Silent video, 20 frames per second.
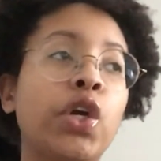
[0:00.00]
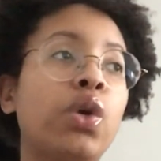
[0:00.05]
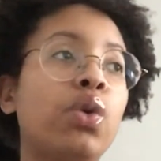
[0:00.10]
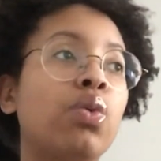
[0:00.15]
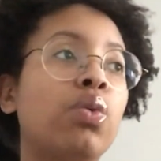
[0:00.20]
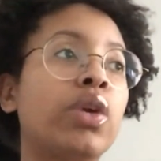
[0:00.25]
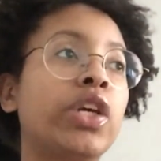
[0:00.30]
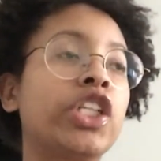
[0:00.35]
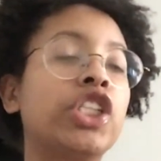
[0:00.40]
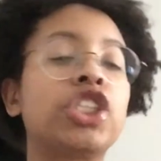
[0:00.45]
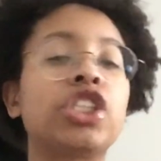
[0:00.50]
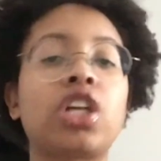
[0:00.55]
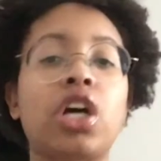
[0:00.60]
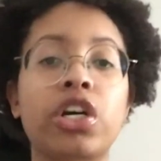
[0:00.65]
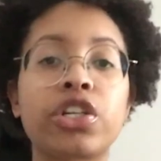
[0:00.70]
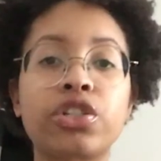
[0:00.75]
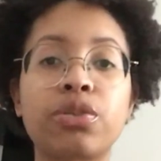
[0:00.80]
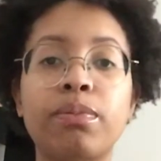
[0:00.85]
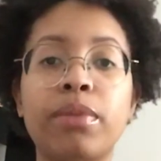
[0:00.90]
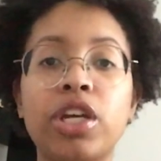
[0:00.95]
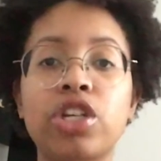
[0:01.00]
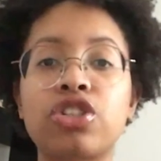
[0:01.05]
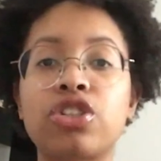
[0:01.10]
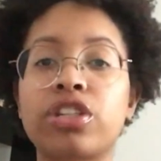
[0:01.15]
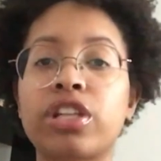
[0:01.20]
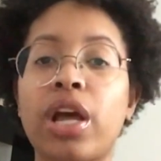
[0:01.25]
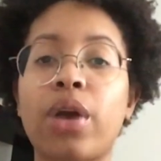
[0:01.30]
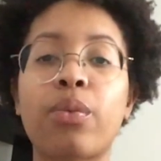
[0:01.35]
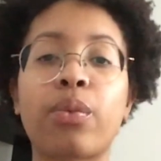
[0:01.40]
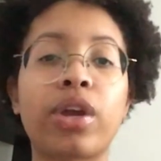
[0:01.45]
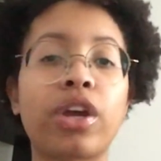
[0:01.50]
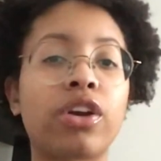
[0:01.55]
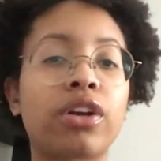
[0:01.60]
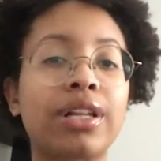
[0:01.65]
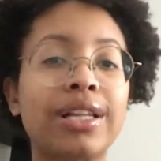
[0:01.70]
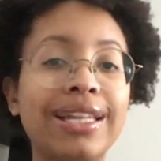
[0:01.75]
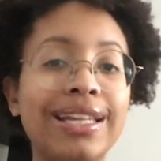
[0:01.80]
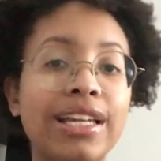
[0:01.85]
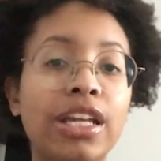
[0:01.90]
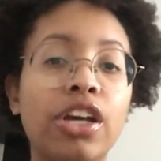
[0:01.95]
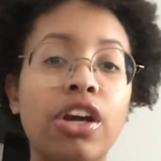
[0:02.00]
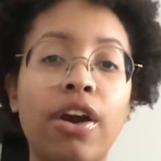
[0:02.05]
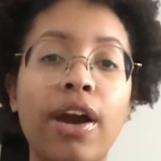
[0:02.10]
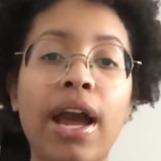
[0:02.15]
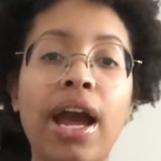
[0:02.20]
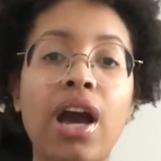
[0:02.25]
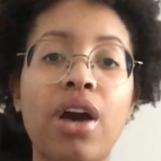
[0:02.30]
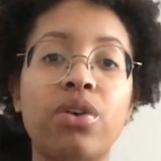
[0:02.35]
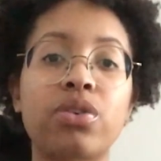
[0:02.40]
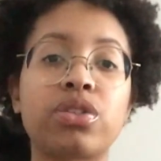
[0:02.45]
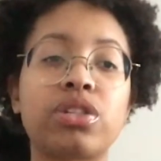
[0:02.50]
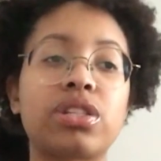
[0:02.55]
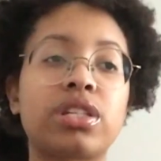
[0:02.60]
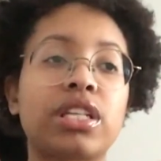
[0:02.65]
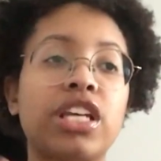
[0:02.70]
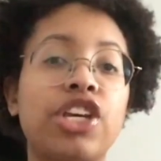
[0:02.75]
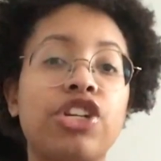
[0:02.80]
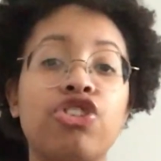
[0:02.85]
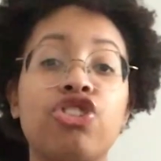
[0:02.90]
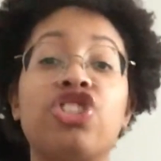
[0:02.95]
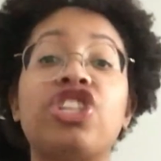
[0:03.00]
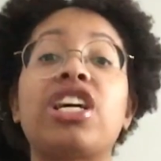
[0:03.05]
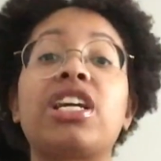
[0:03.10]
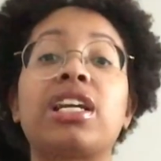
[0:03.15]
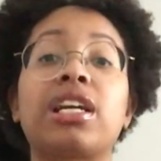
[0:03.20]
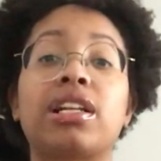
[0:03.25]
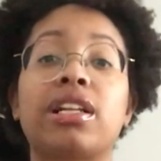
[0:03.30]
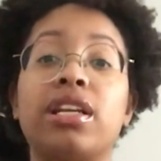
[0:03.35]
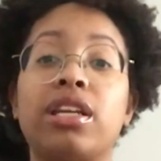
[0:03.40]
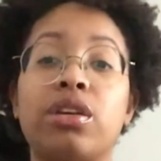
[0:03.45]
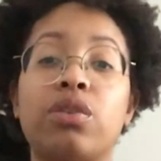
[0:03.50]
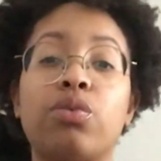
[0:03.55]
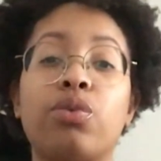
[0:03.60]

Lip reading: We should also make sure that we are cleaning our house energetically.